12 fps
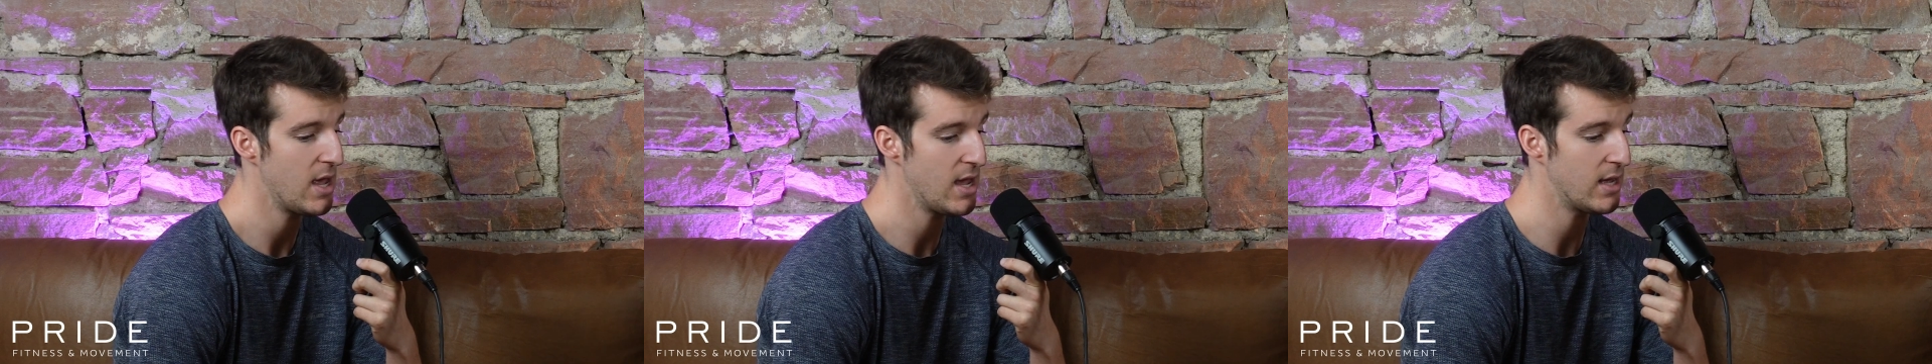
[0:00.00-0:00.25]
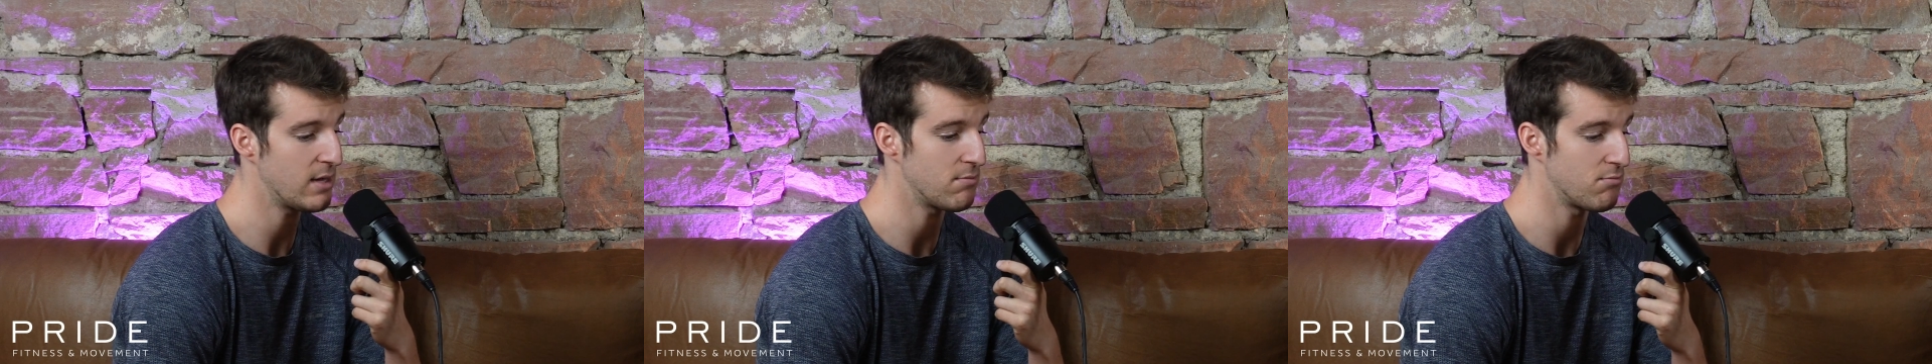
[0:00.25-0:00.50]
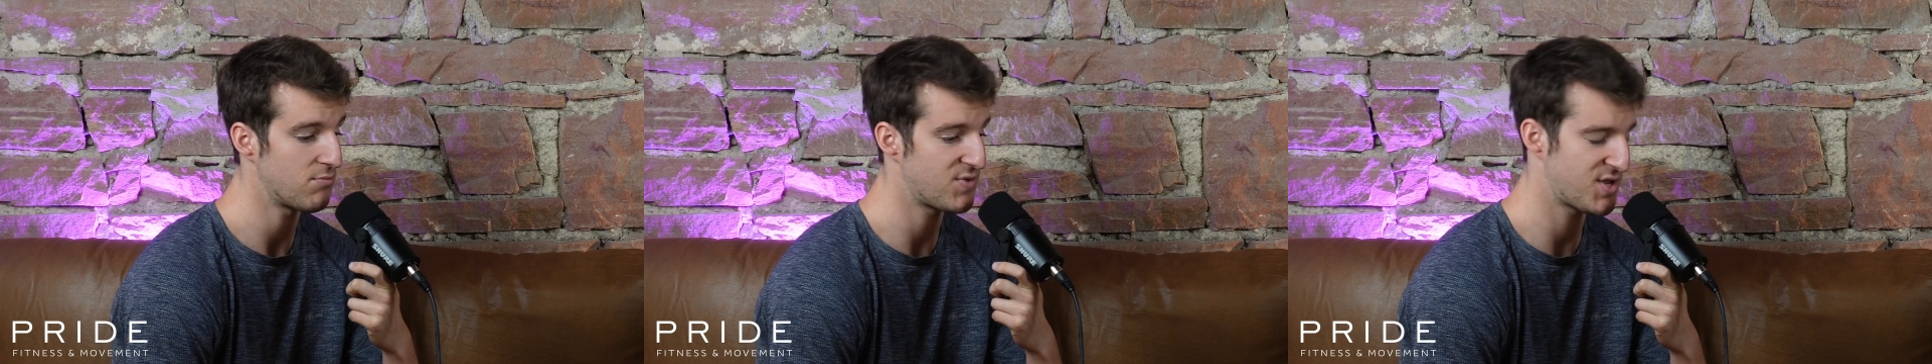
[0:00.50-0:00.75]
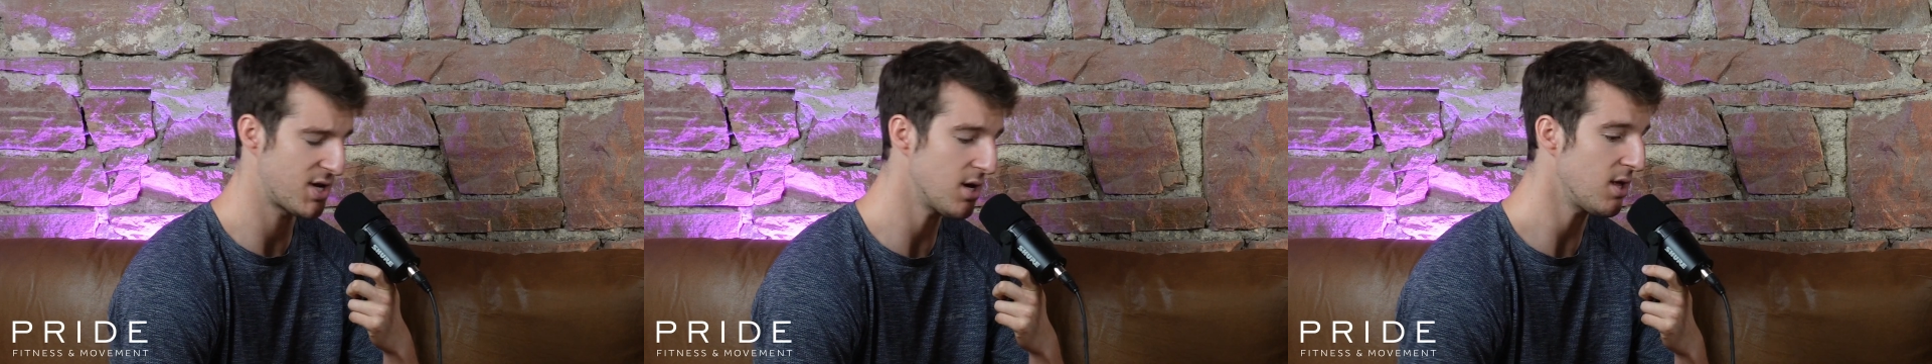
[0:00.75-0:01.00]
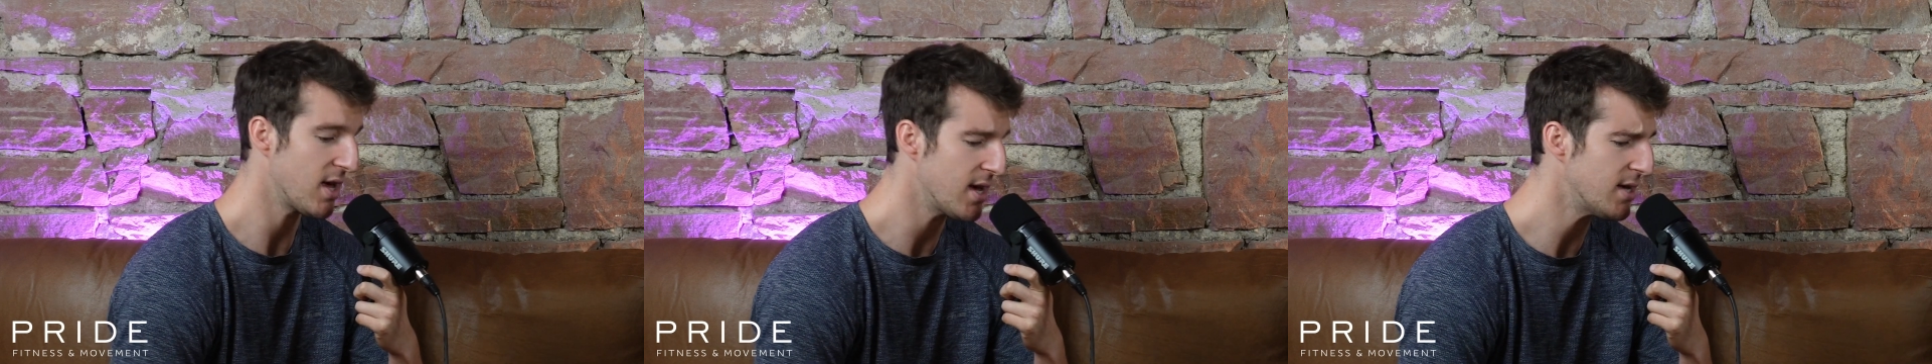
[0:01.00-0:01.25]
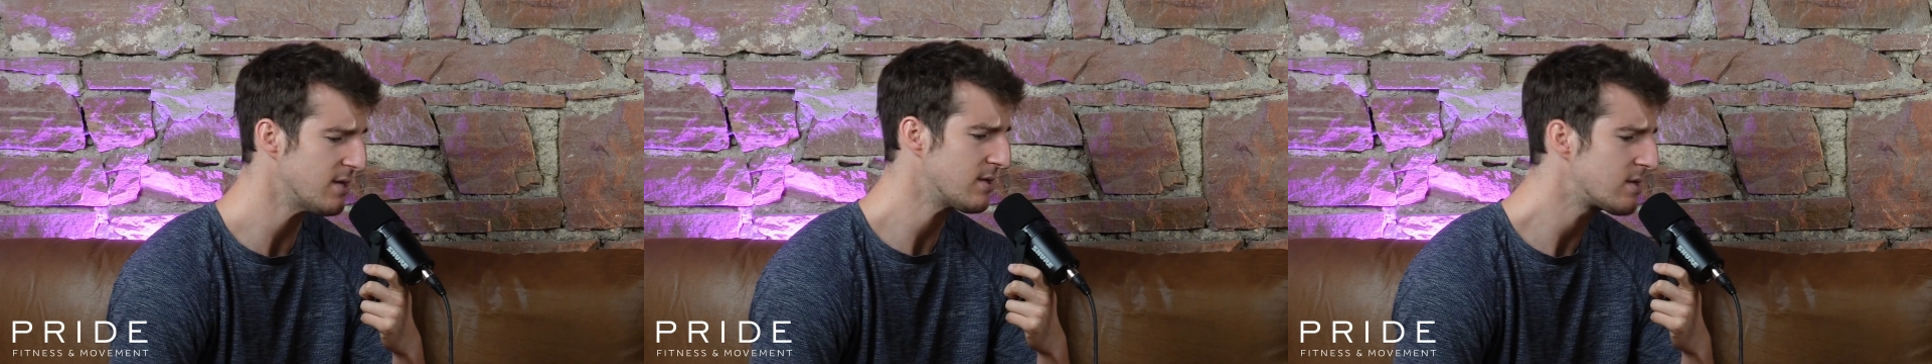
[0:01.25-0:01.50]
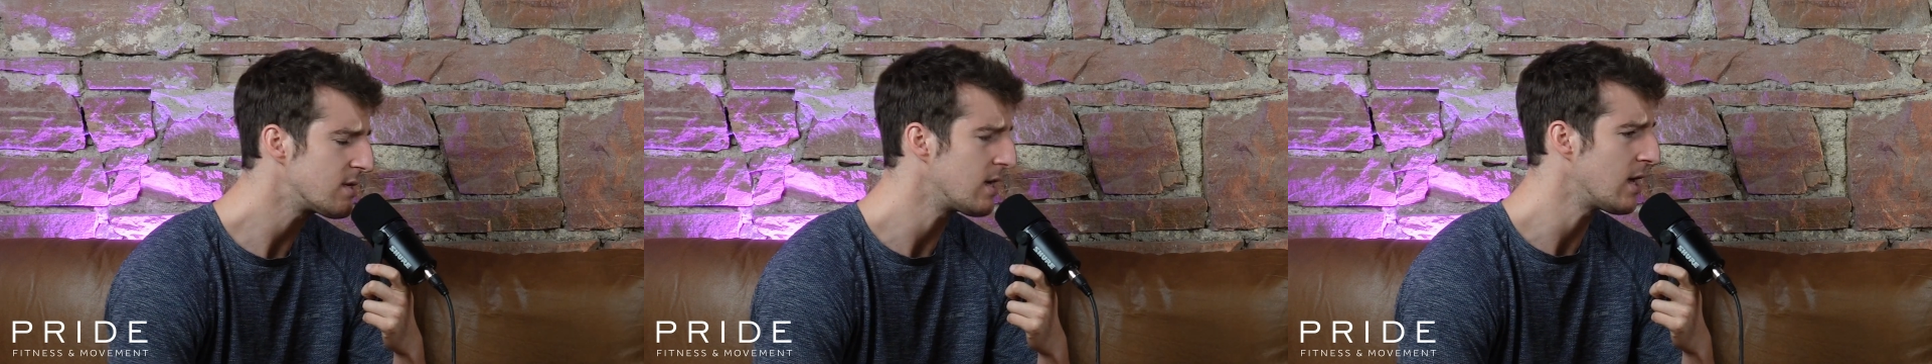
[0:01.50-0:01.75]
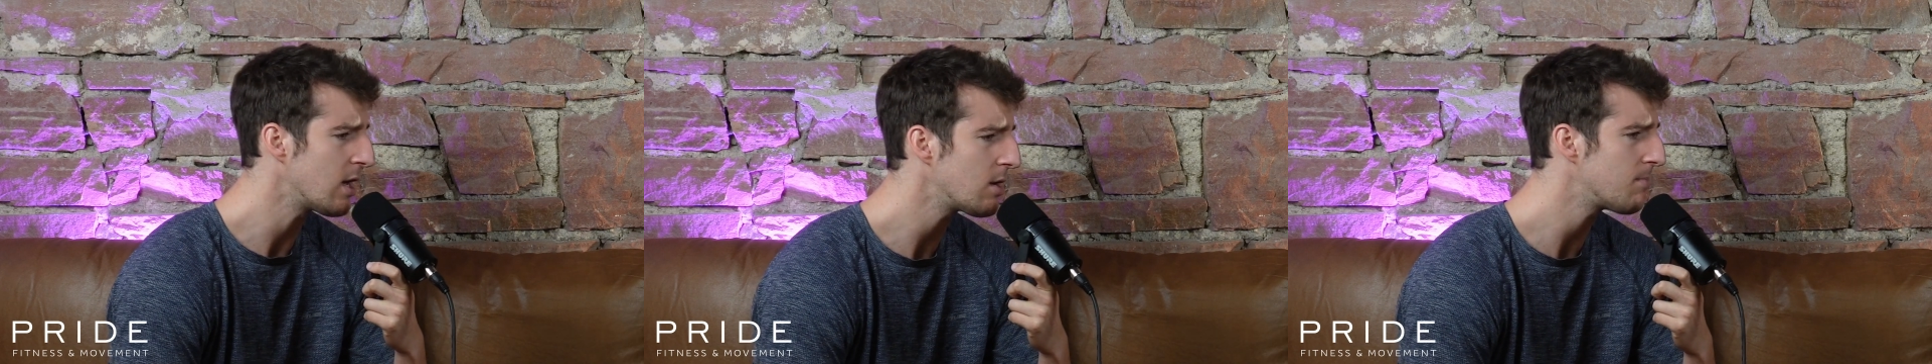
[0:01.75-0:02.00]
it still is
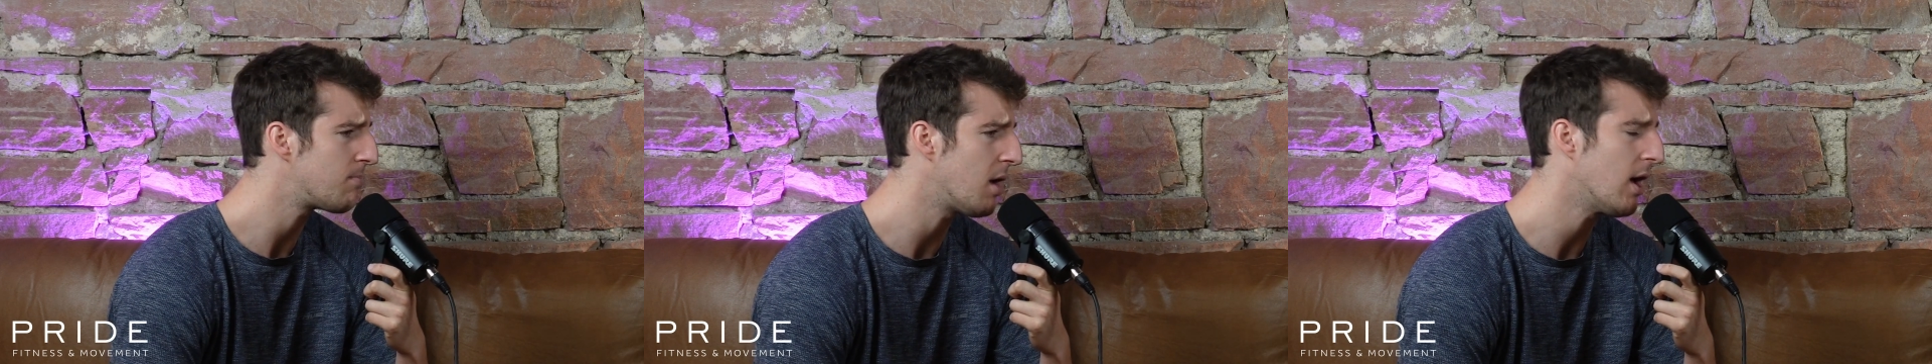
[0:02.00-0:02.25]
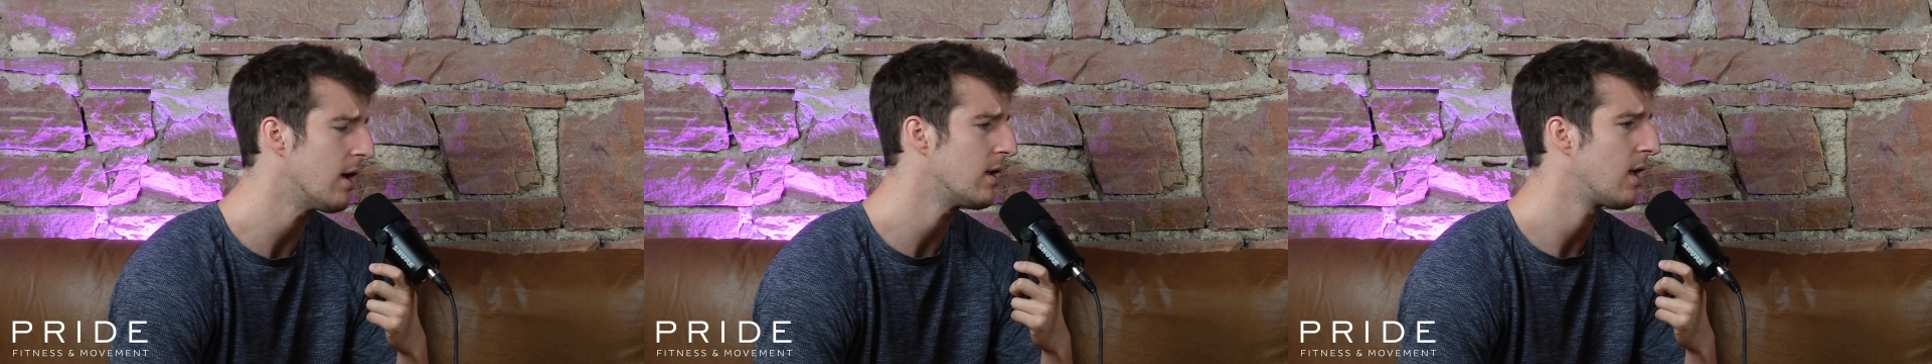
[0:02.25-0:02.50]
here, but,